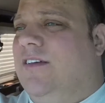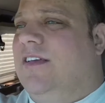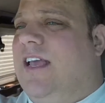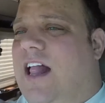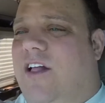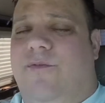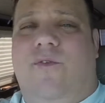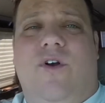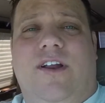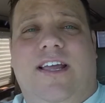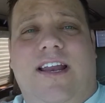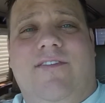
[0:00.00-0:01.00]

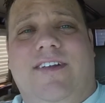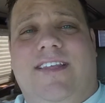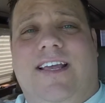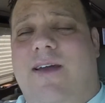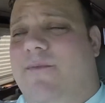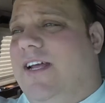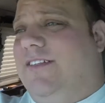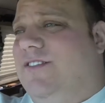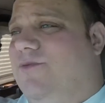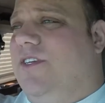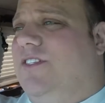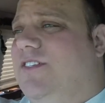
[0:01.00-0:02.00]
California and everything. I might
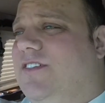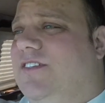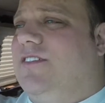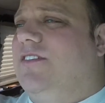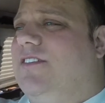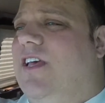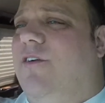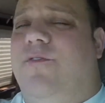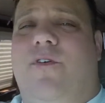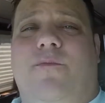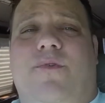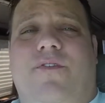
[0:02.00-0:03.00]
switch cell
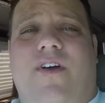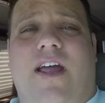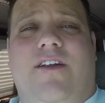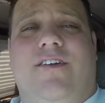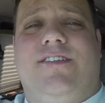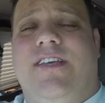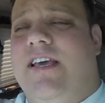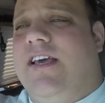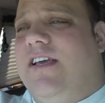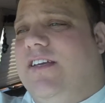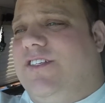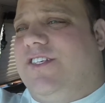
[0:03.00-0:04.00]
phone providers
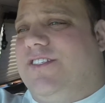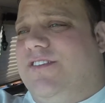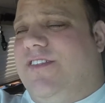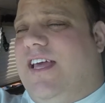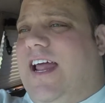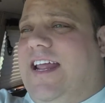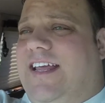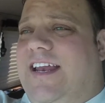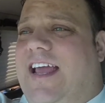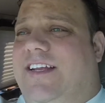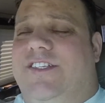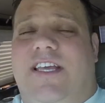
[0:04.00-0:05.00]
just so that I can
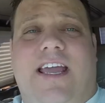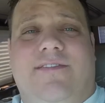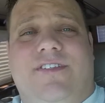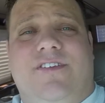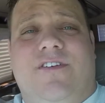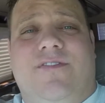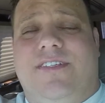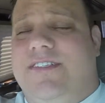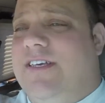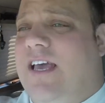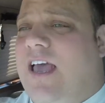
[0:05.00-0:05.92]
actually have service,